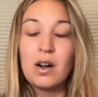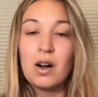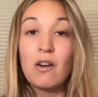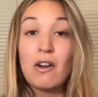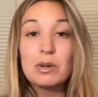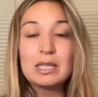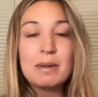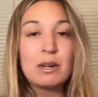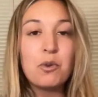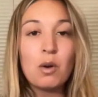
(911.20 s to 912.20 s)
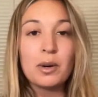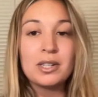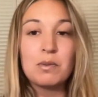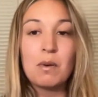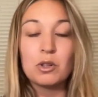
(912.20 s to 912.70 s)
All right, we'll spin it forward
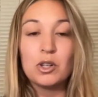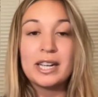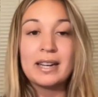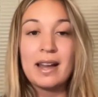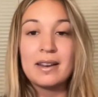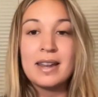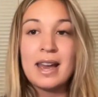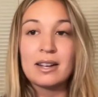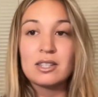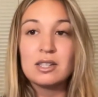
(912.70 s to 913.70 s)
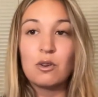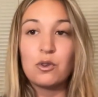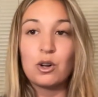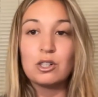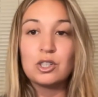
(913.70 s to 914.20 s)
to what we're looking at next.
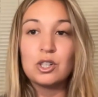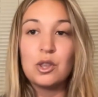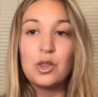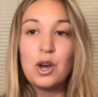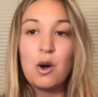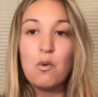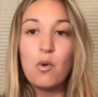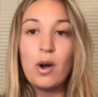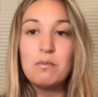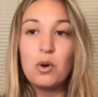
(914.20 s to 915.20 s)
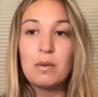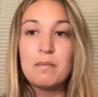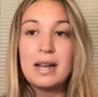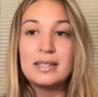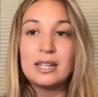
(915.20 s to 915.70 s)
First, though, one more
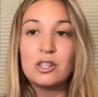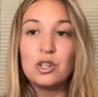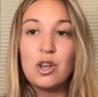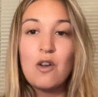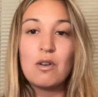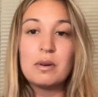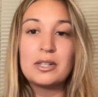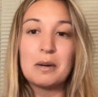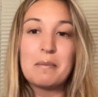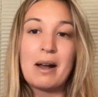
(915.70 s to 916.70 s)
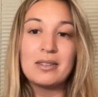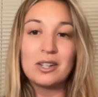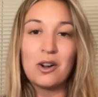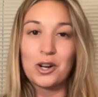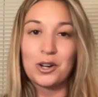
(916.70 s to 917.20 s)
message from our dear pals at
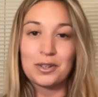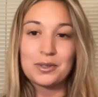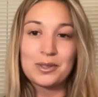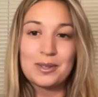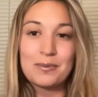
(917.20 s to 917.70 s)
Car Gurus.